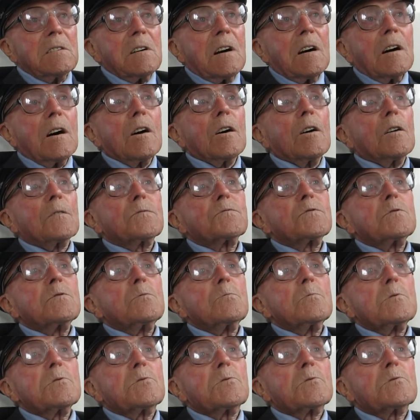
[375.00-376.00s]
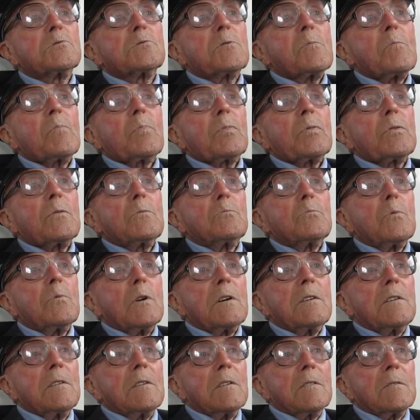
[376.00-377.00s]
Afterwards,
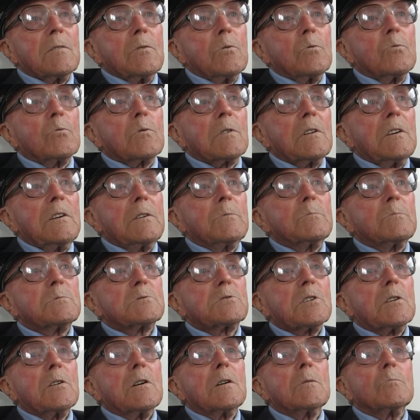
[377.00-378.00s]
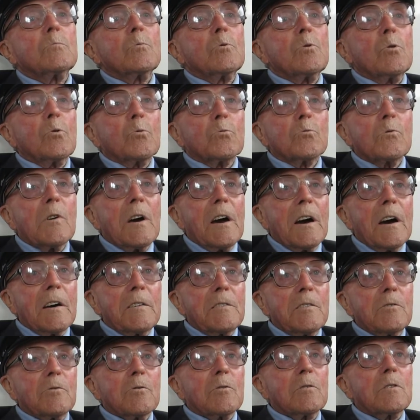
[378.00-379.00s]
when the all clear was going, we all
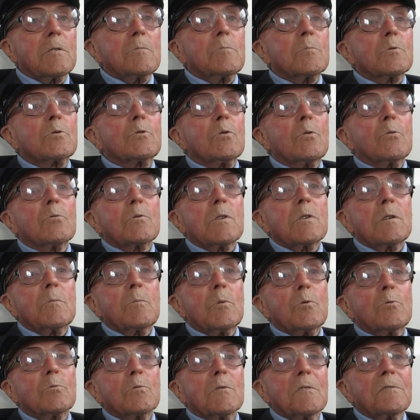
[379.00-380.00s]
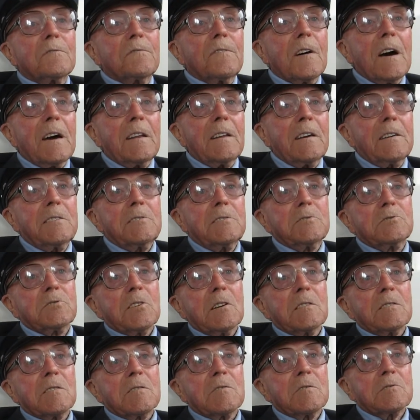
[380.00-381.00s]
rounded on him and called him all the fatheads
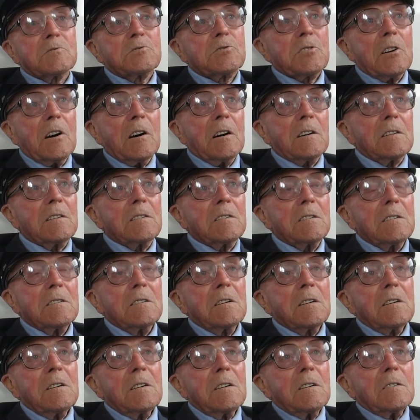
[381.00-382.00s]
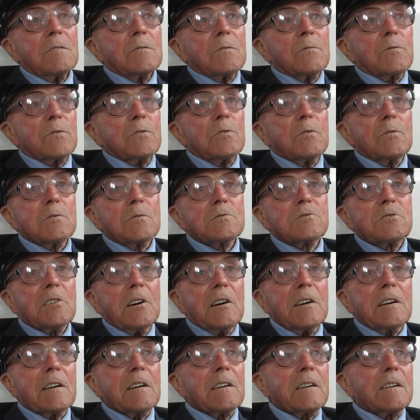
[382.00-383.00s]
under the sun for not
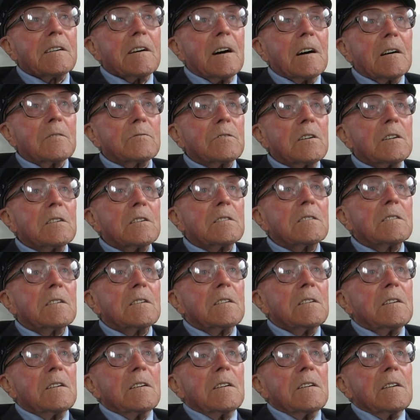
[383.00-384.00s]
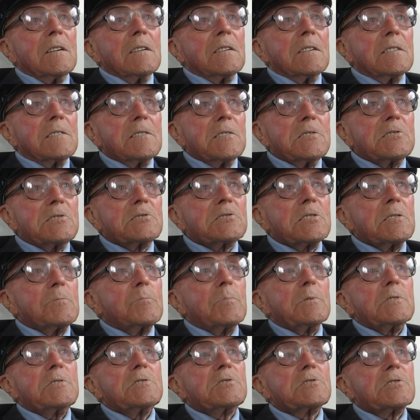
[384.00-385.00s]
taking cover. And he
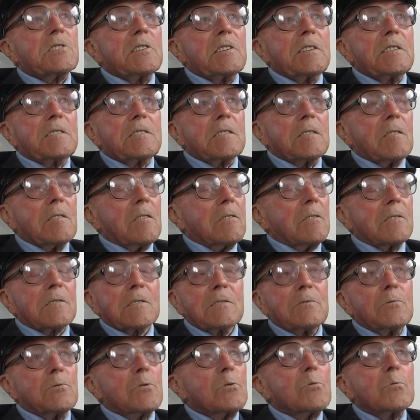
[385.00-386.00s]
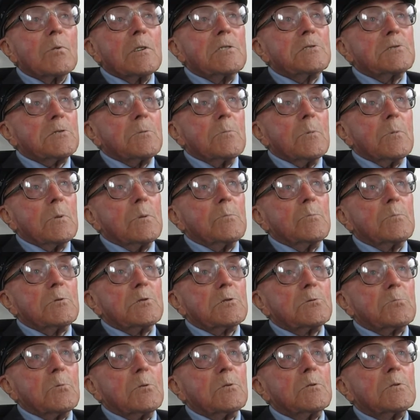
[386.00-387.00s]
simply said, I can always remember
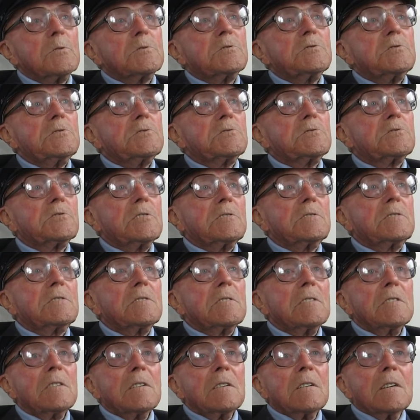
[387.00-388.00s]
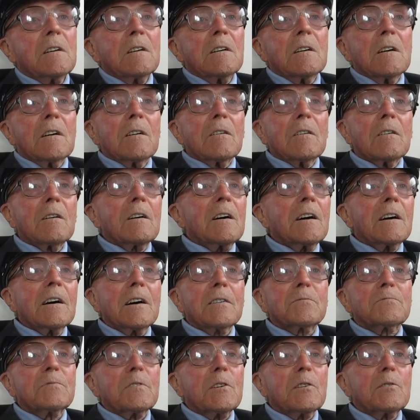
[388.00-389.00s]
his words, he said, I
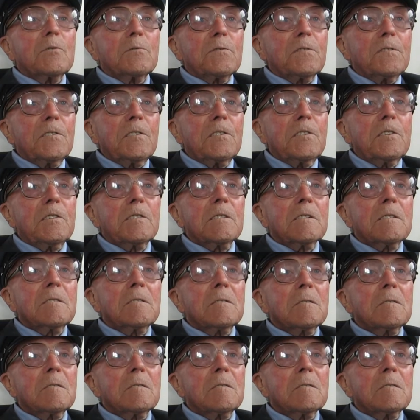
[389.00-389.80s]
have no fear.